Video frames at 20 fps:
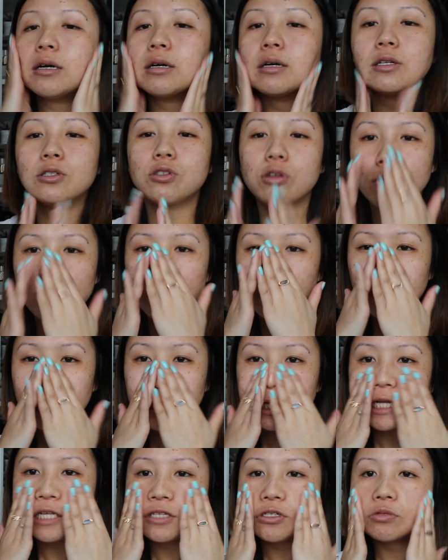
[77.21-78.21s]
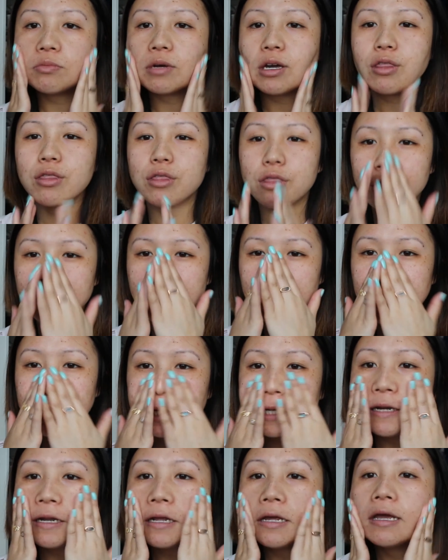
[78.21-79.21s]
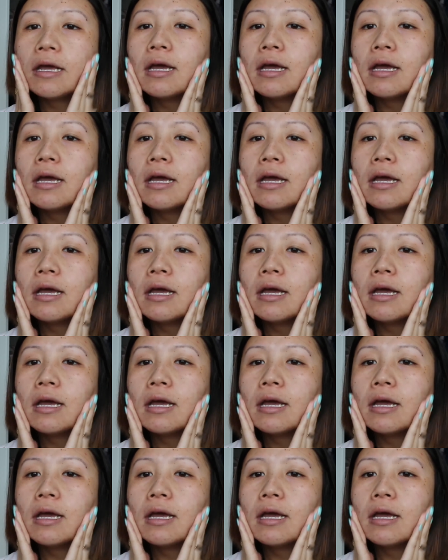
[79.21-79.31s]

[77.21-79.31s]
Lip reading: I just work it into my skin.